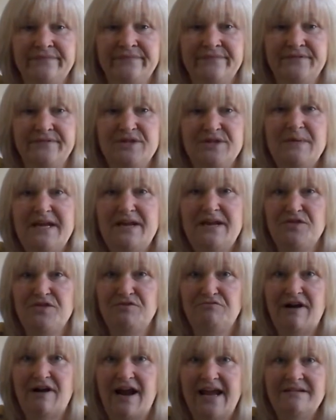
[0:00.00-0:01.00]
to mean the
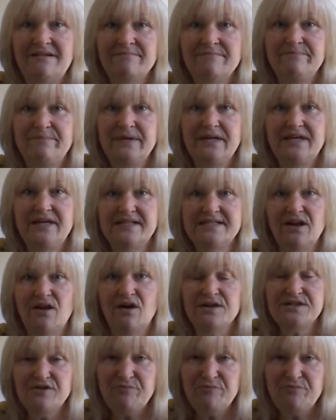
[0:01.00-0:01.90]
rain because lots